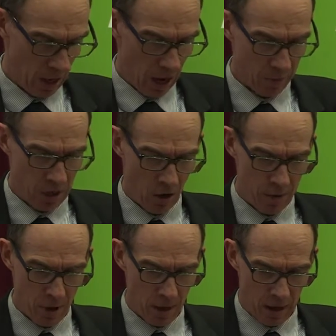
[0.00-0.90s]
I mean,
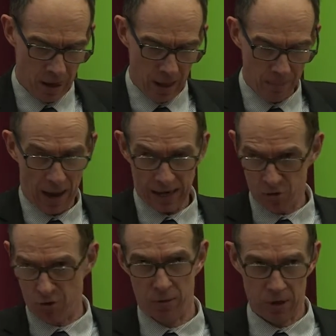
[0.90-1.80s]
I'm a
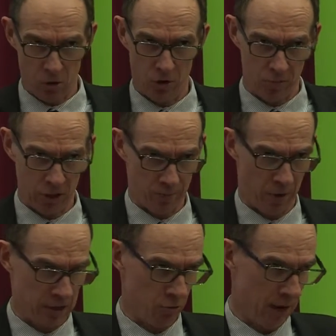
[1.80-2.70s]
macroeconomist
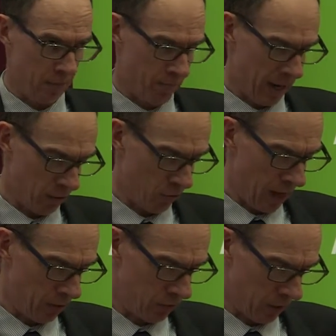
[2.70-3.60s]
by background.